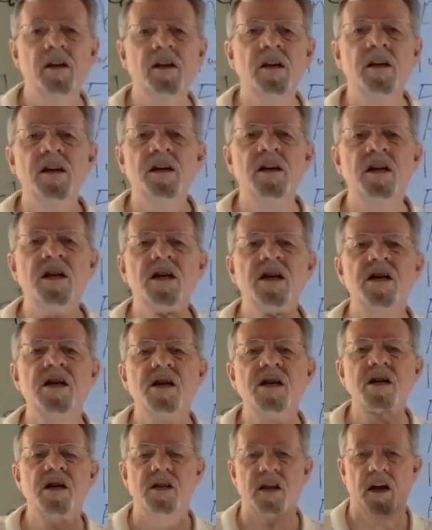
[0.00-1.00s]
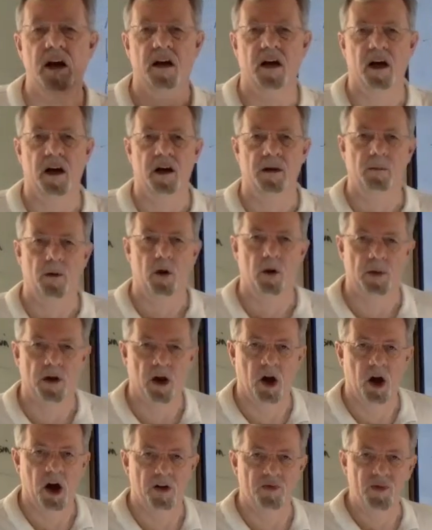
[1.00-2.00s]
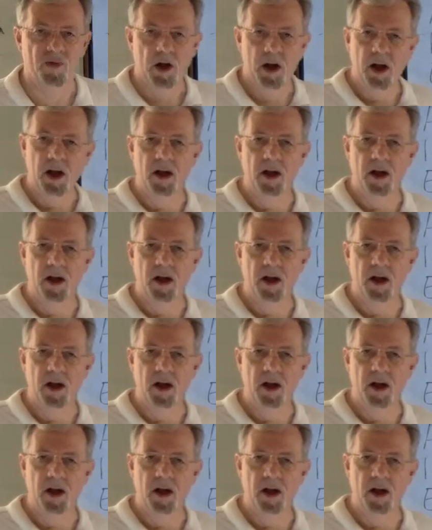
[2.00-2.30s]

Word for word: that I got a moment off.